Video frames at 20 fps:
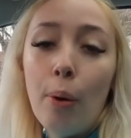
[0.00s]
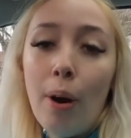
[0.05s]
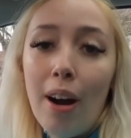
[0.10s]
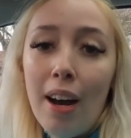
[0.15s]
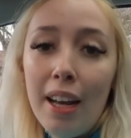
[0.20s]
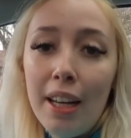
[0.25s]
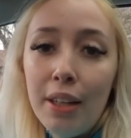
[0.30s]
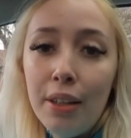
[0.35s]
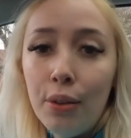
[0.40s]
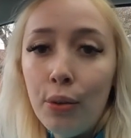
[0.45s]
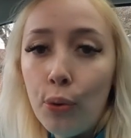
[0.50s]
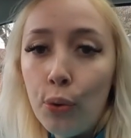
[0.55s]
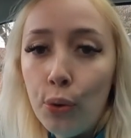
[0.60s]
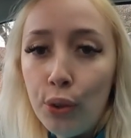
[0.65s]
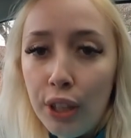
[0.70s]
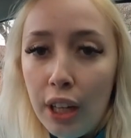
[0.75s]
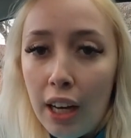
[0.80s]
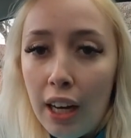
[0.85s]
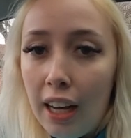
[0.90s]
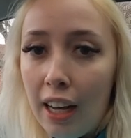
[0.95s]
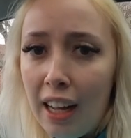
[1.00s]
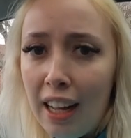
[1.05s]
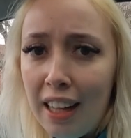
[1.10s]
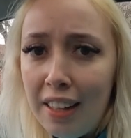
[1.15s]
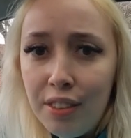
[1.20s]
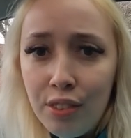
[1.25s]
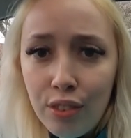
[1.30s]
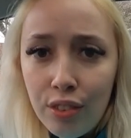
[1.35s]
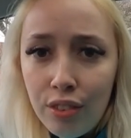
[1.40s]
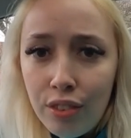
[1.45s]
Why order
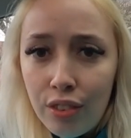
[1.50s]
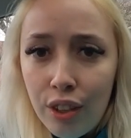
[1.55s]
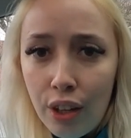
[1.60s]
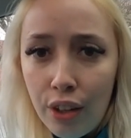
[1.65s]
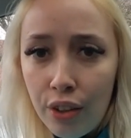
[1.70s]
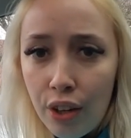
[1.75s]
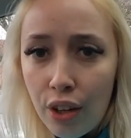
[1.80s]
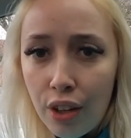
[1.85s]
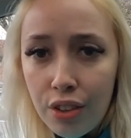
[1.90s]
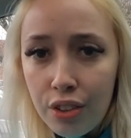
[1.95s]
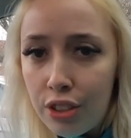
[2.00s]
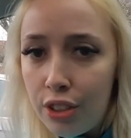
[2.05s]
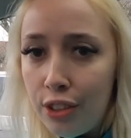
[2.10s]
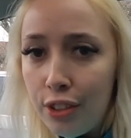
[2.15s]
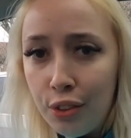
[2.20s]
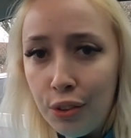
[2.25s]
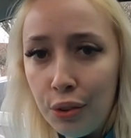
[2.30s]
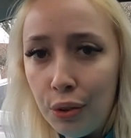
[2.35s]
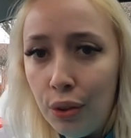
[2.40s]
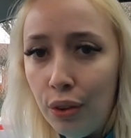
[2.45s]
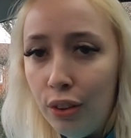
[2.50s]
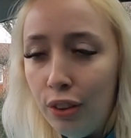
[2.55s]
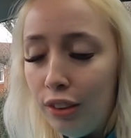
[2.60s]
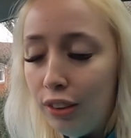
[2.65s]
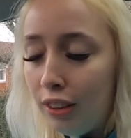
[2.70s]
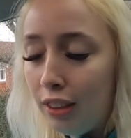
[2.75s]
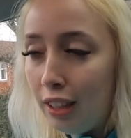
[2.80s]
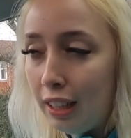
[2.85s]
and don't answer your door?